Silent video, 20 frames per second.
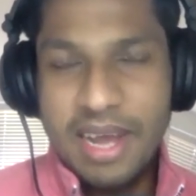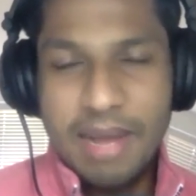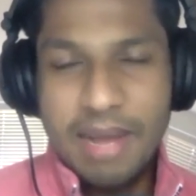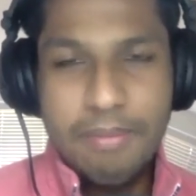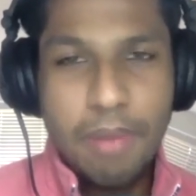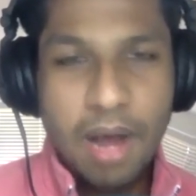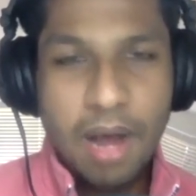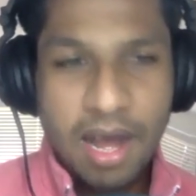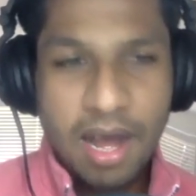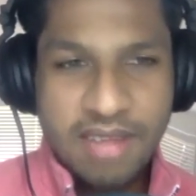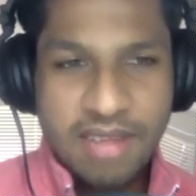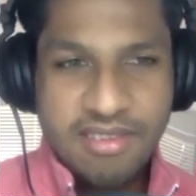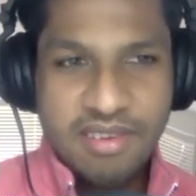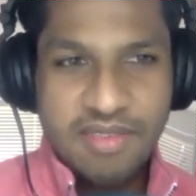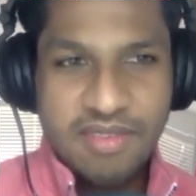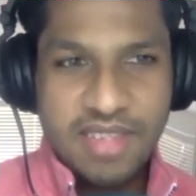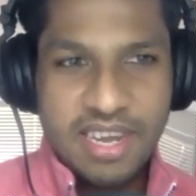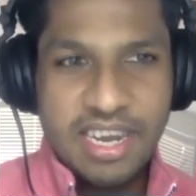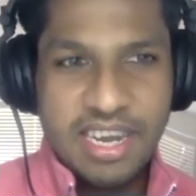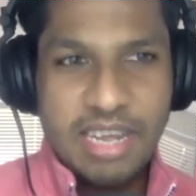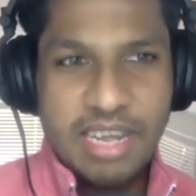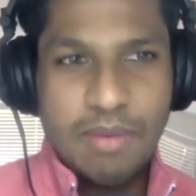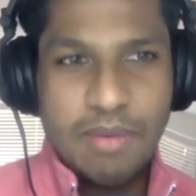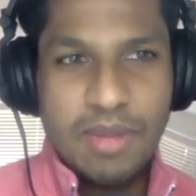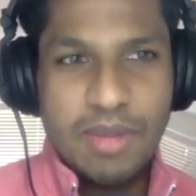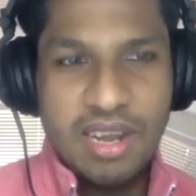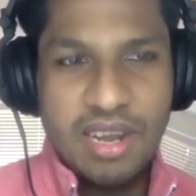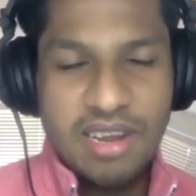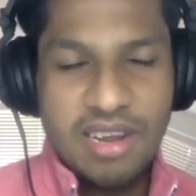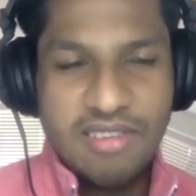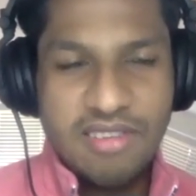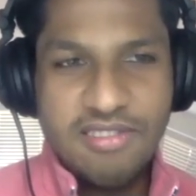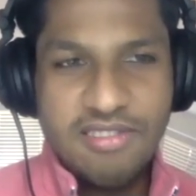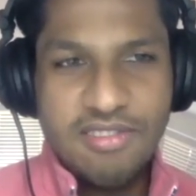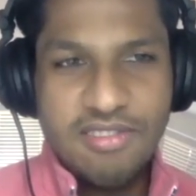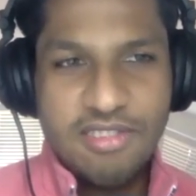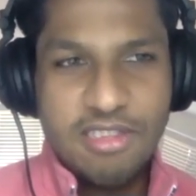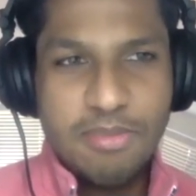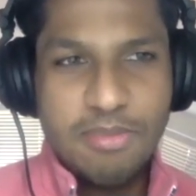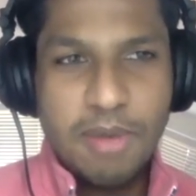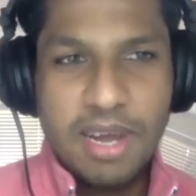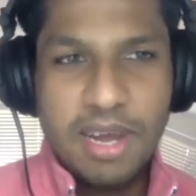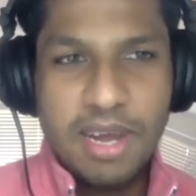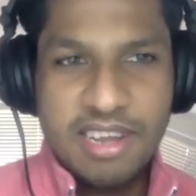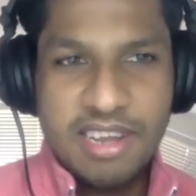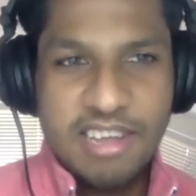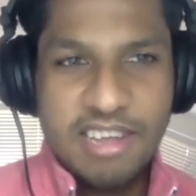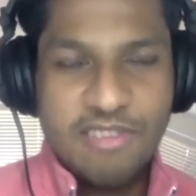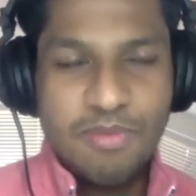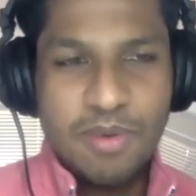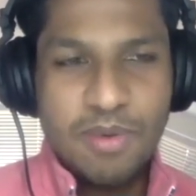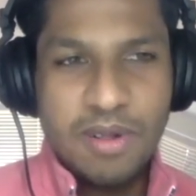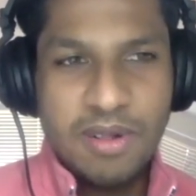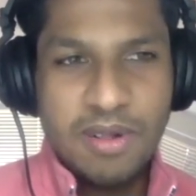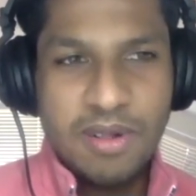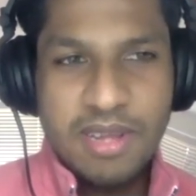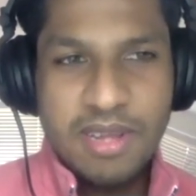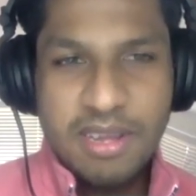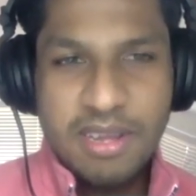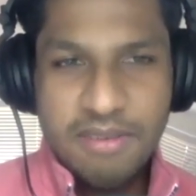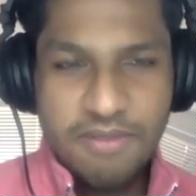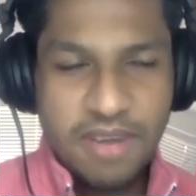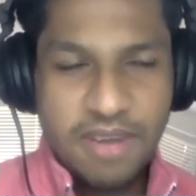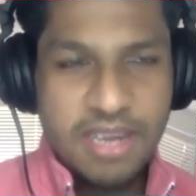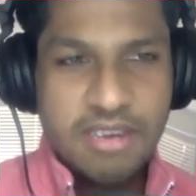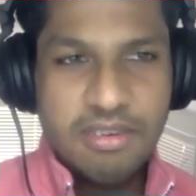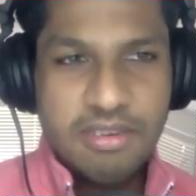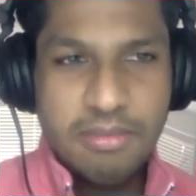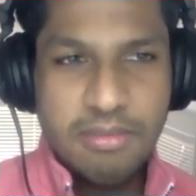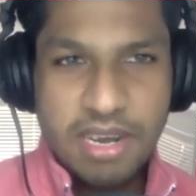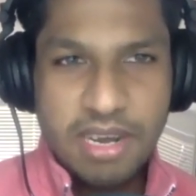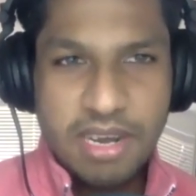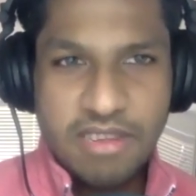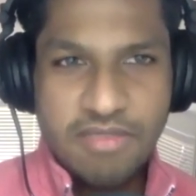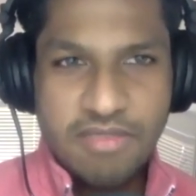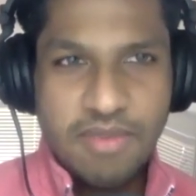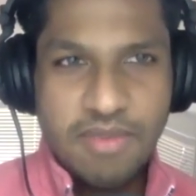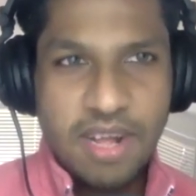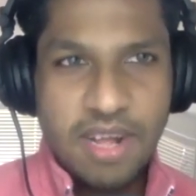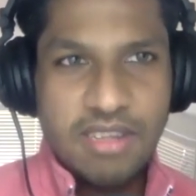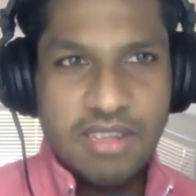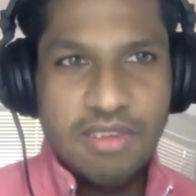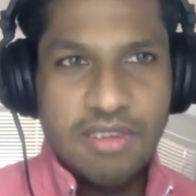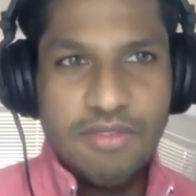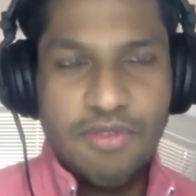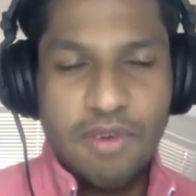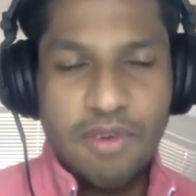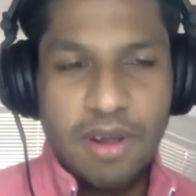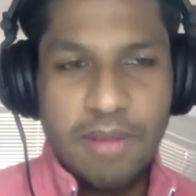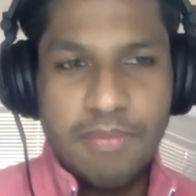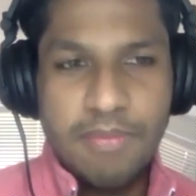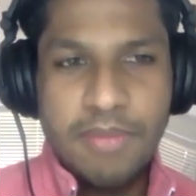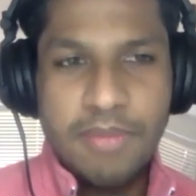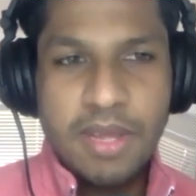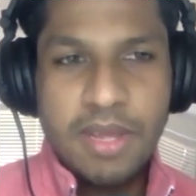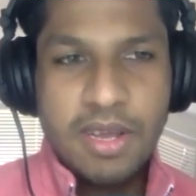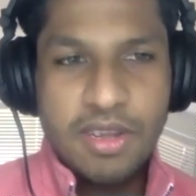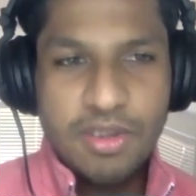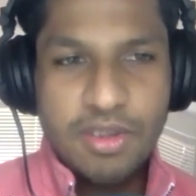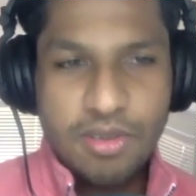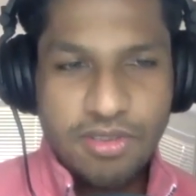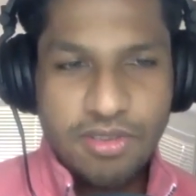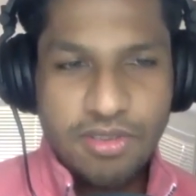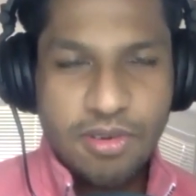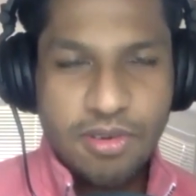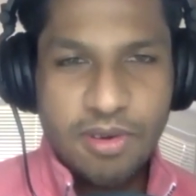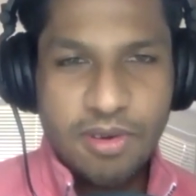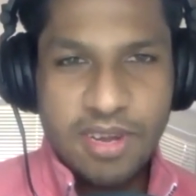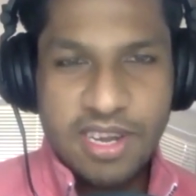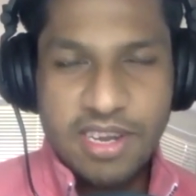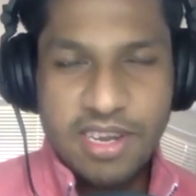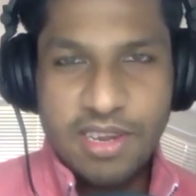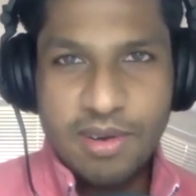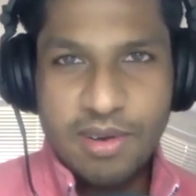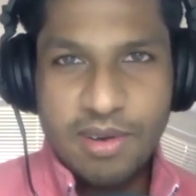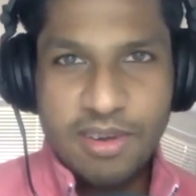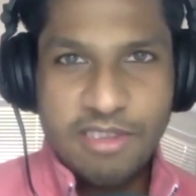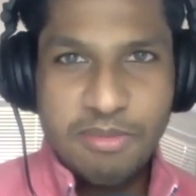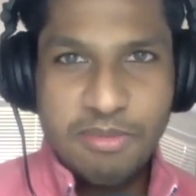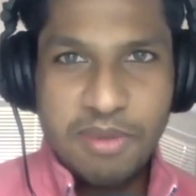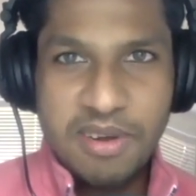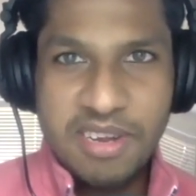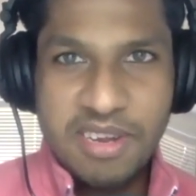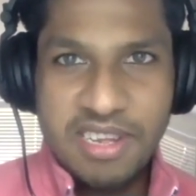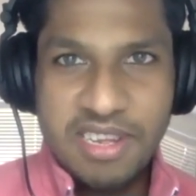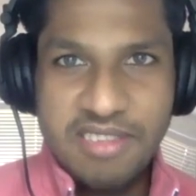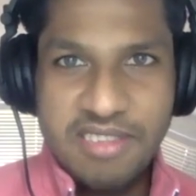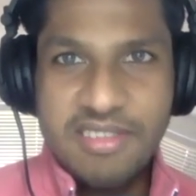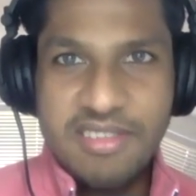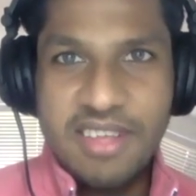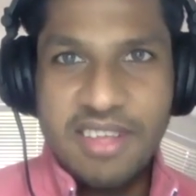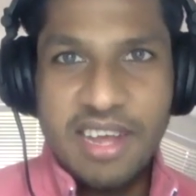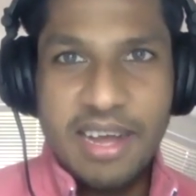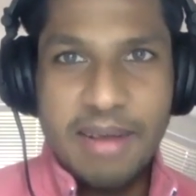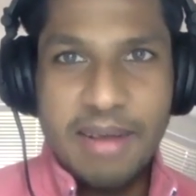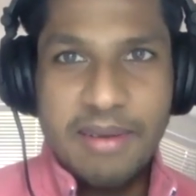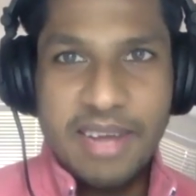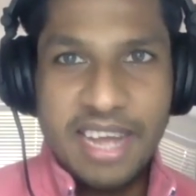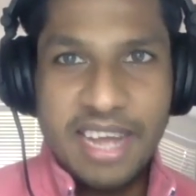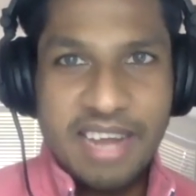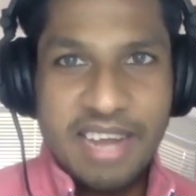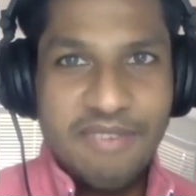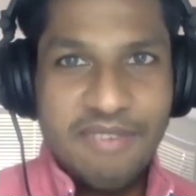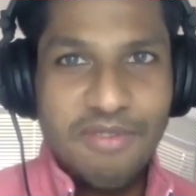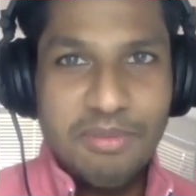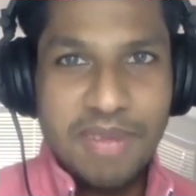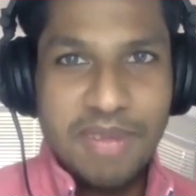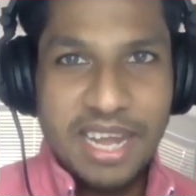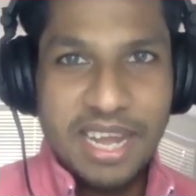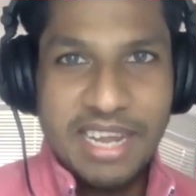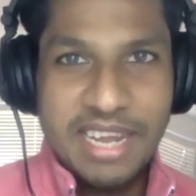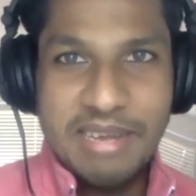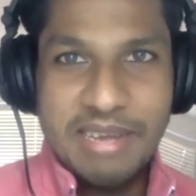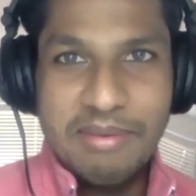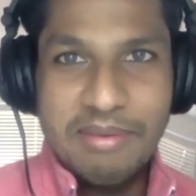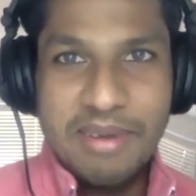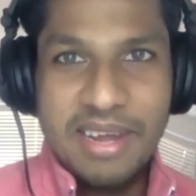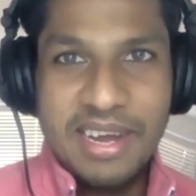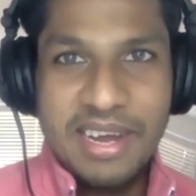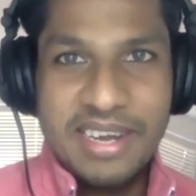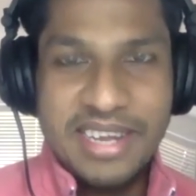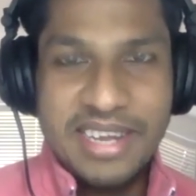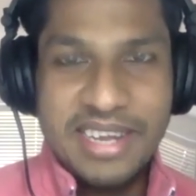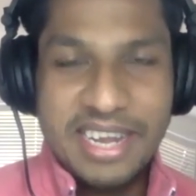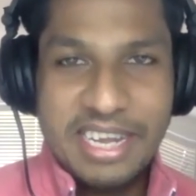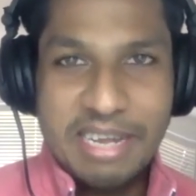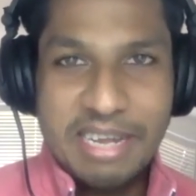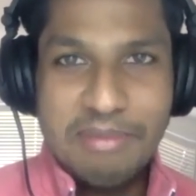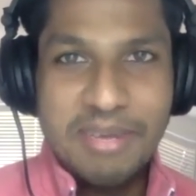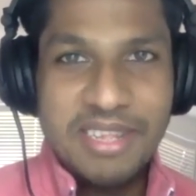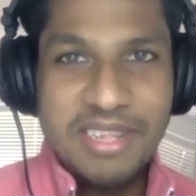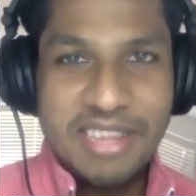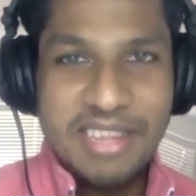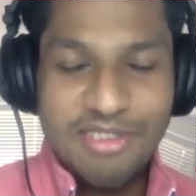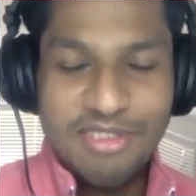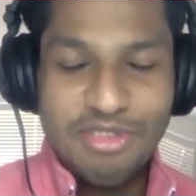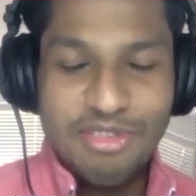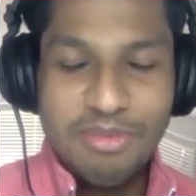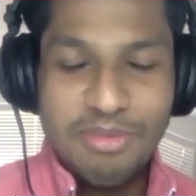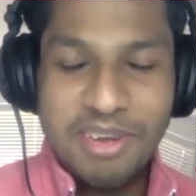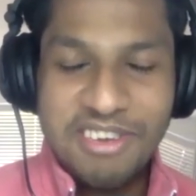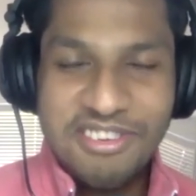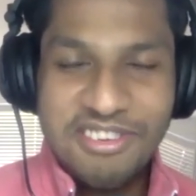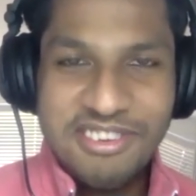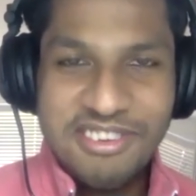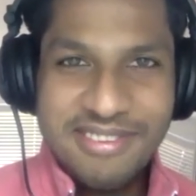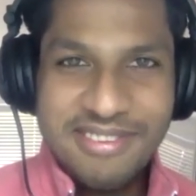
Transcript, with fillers: I'm positive that anyone that listens to this podcast will find tremendous value from your story and your experience. Uh, again, from Danny and uh, Danny and me, thank you so much.